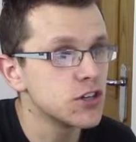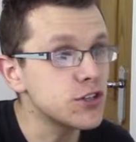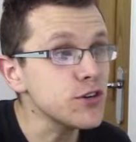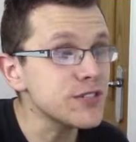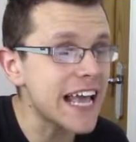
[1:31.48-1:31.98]

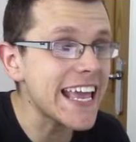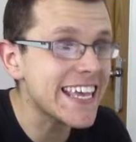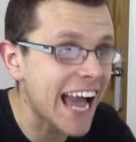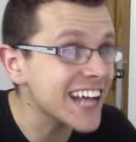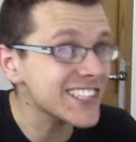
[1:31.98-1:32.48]
Choose a
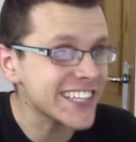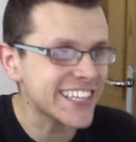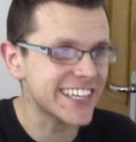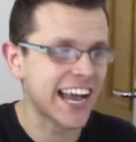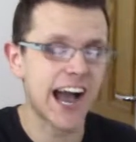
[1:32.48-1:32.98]

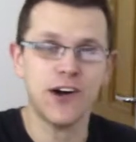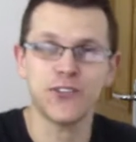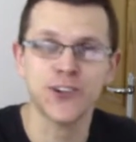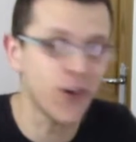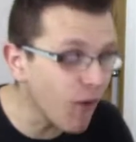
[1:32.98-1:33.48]
casting couch.